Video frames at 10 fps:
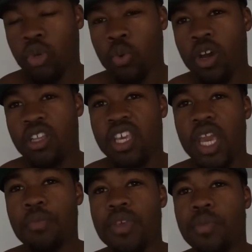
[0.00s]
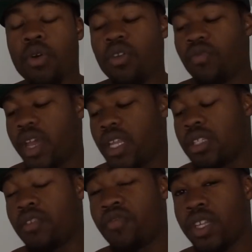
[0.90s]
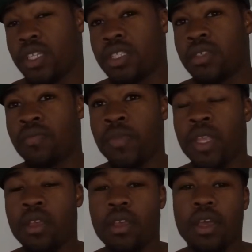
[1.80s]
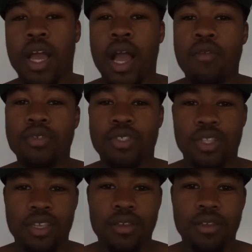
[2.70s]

what kept me motivated to finish? Obviously,